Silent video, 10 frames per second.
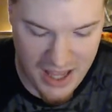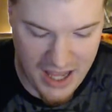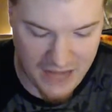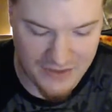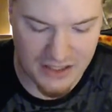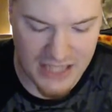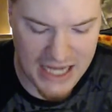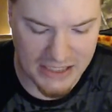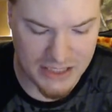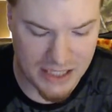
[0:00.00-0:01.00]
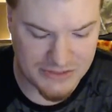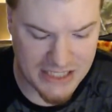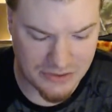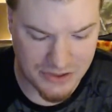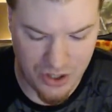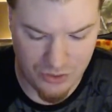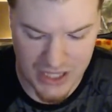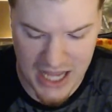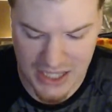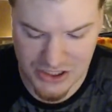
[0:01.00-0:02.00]
And then Kane comes out to no
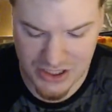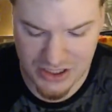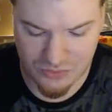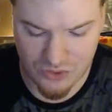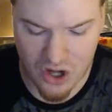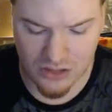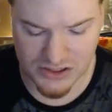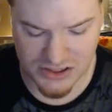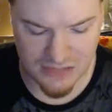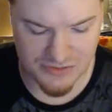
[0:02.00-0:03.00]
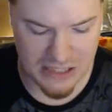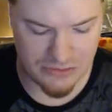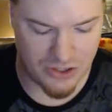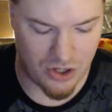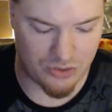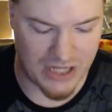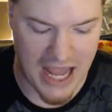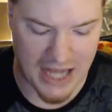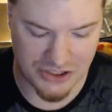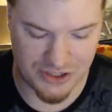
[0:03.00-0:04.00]
reaction, and then Rollins comes out to no
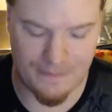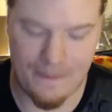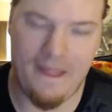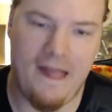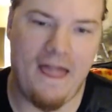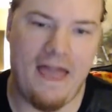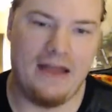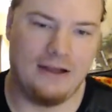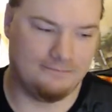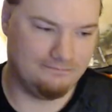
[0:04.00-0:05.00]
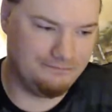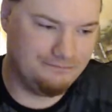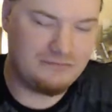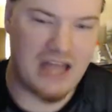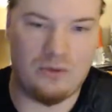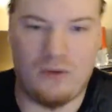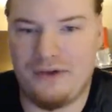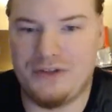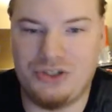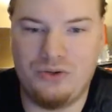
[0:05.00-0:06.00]
reaction. And
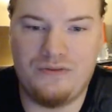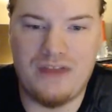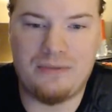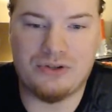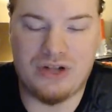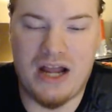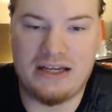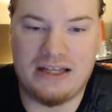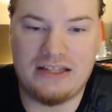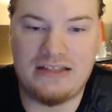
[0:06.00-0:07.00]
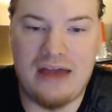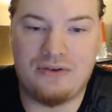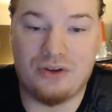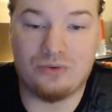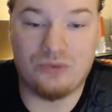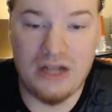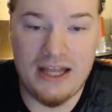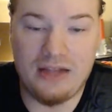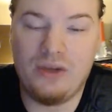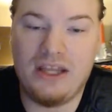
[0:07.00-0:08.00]
while the two of them are trying to get down to the
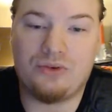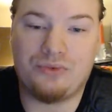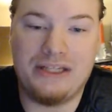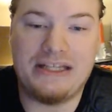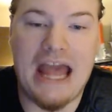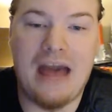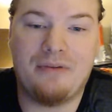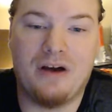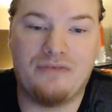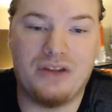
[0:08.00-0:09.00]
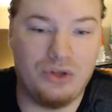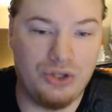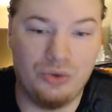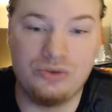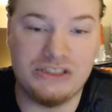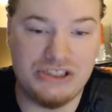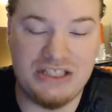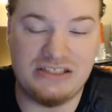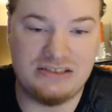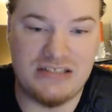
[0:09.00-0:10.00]
ring, we get a recap of the
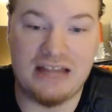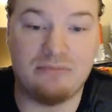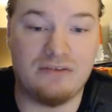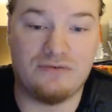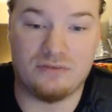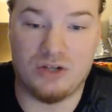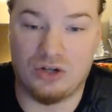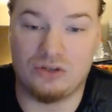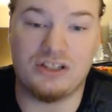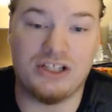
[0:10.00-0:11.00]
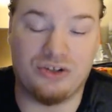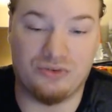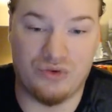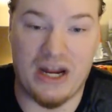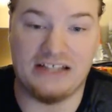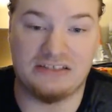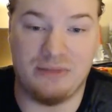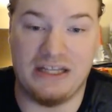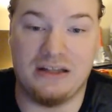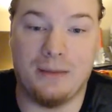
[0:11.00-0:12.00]
eulogy segment from earlier, and Reigns
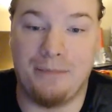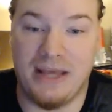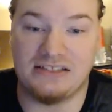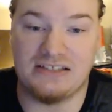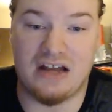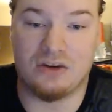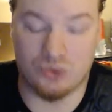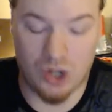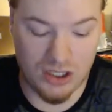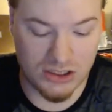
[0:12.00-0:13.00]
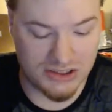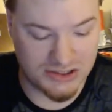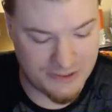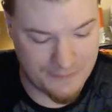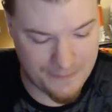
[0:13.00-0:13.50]
beating the piss out of Rollins.